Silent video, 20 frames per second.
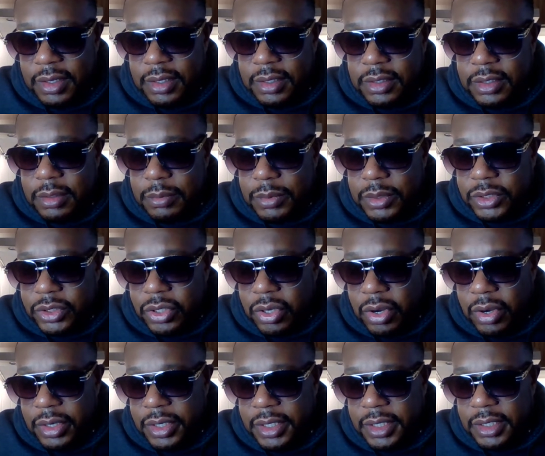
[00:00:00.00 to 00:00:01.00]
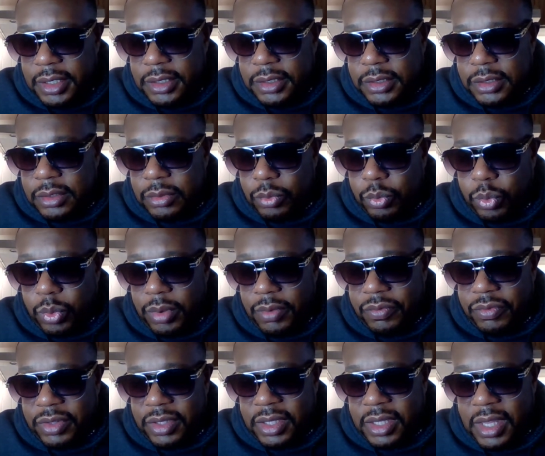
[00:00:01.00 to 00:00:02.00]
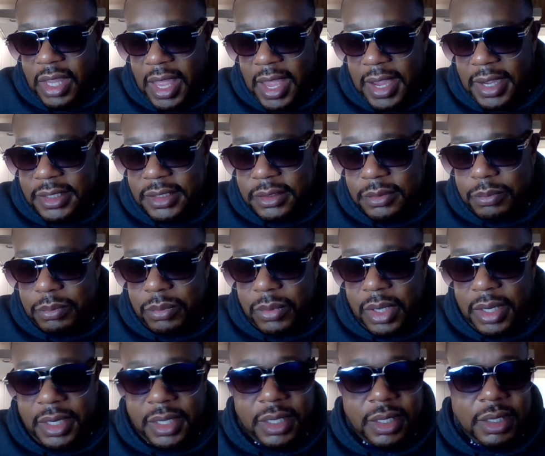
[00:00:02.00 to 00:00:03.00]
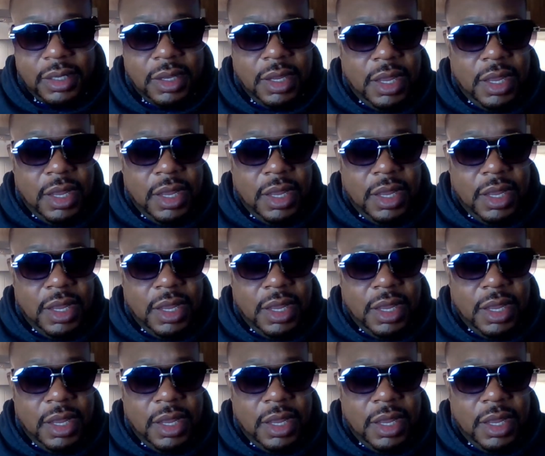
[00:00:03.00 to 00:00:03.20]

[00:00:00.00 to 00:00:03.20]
them attorneys with tax money.